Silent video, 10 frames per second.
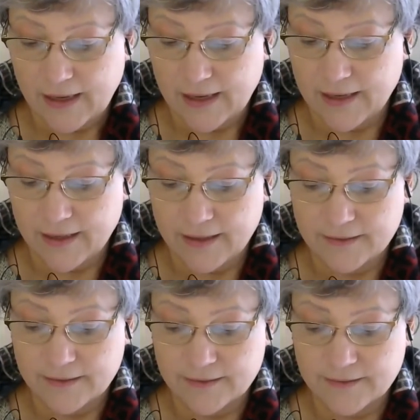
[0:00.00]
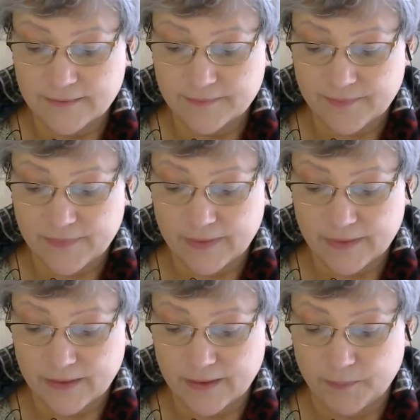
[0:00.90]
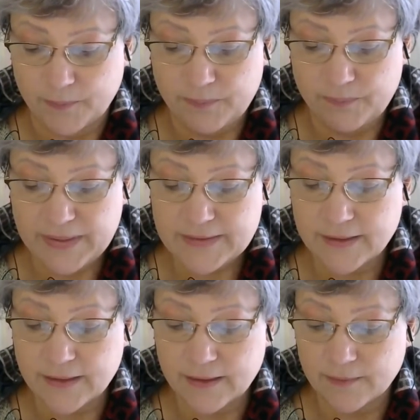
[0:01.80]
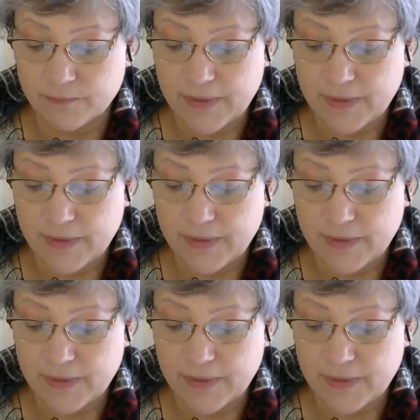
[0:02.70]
And Pitta